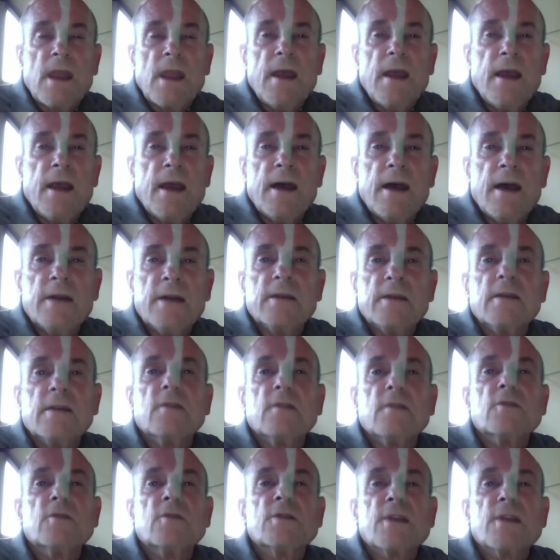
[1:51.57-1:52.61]
And
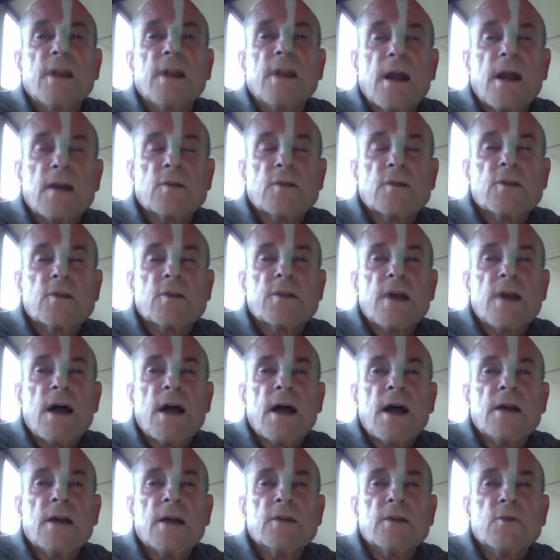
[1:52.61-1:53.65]
there's an
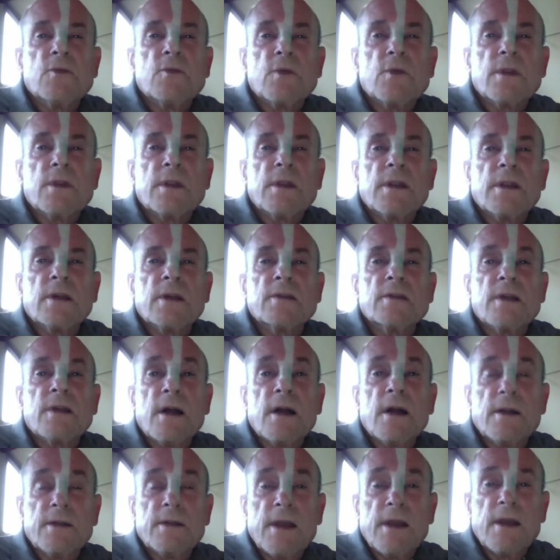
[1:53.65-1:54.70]
exercise with an
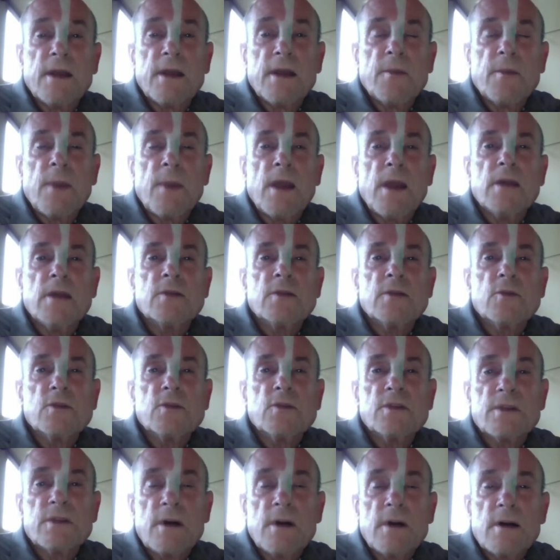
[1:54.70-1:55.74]
Excel database,
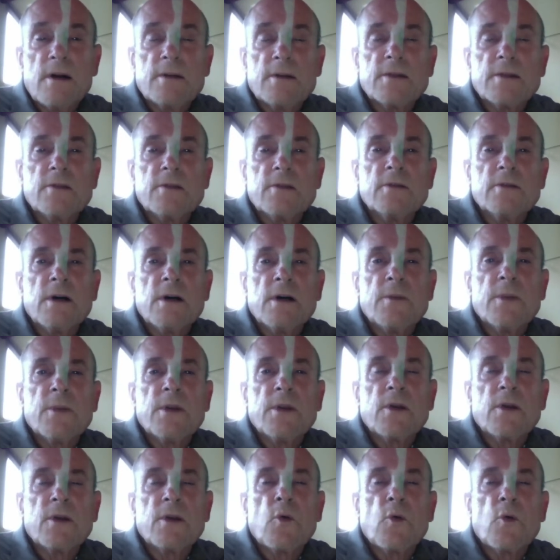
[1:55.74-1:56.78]
which is also up
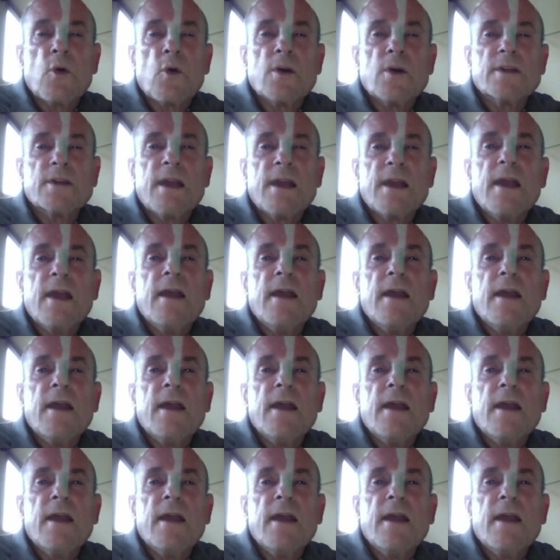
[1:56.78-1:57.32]
in the course,